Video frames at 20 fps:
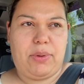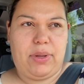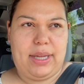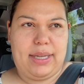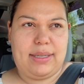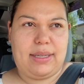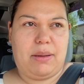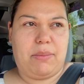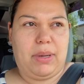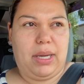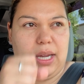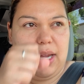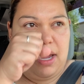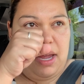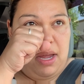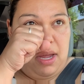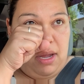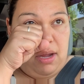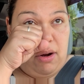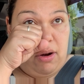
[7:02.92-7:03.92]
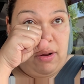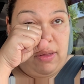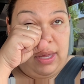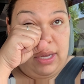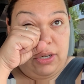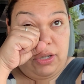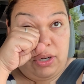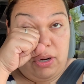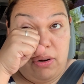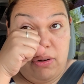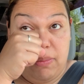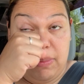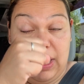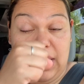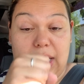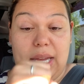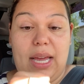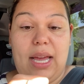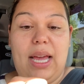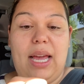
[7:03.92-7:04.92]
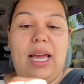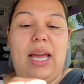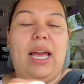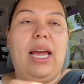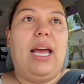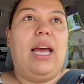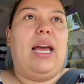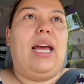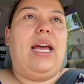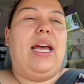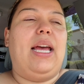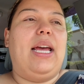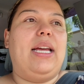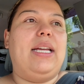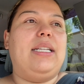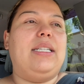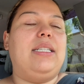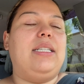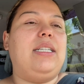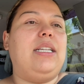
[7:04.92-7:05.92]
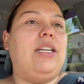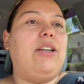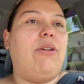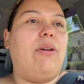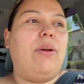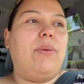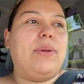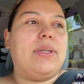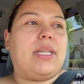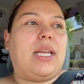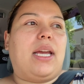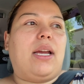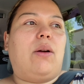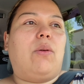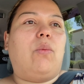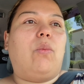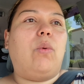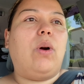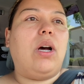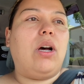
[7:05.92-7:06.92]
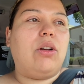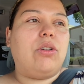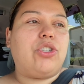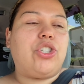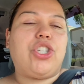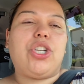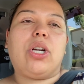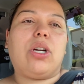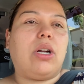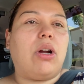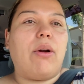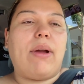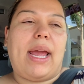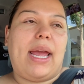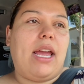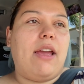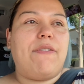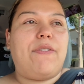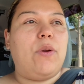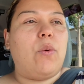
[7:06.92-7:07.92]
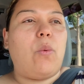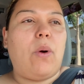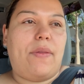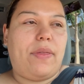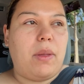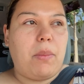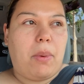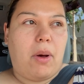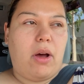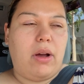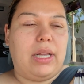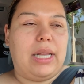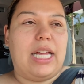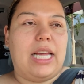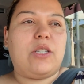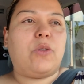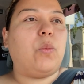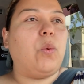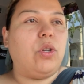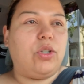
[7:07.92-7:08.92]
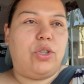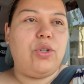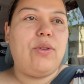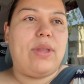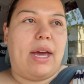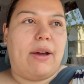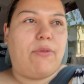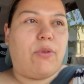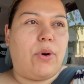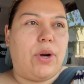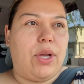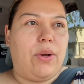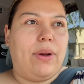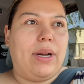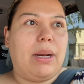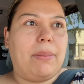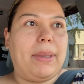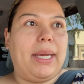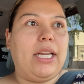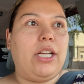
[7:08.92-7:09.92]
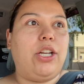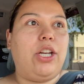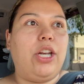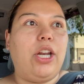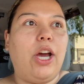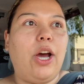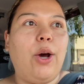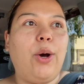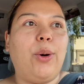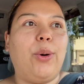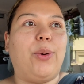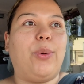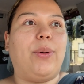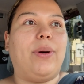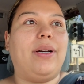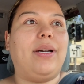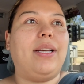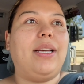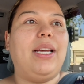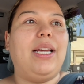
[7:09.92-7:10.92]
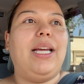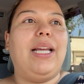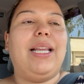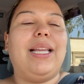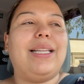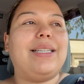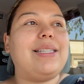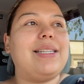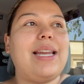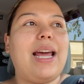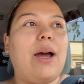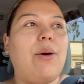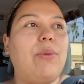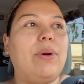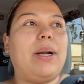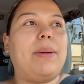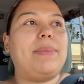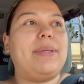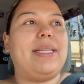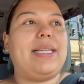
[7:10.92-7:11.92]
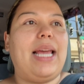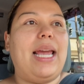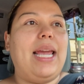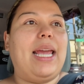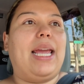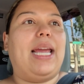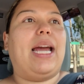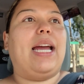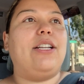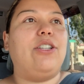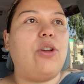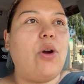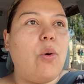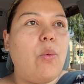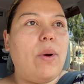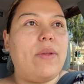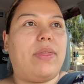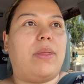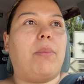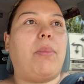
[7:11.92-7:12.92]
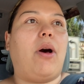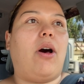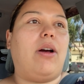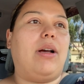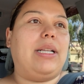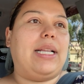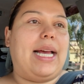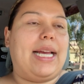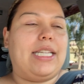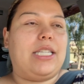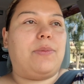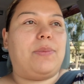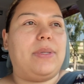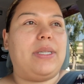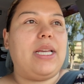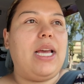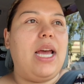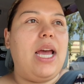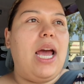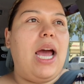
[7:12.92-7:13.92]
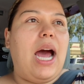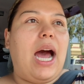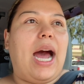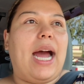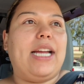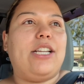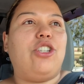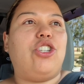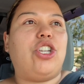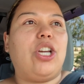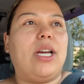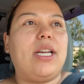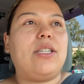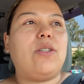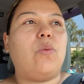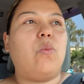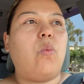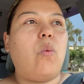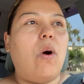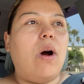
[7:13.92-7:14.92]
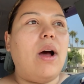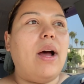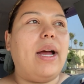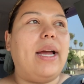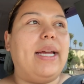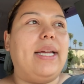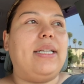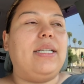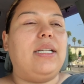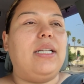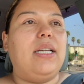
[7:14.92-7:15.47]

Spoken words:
they sent me, or they showed me. And, it was like, well, sure. Okay, if you want the ball clasp, we'll do that for you. And I'm like, no, that's not what I'm saying. I don't want the ball clasps. I just want,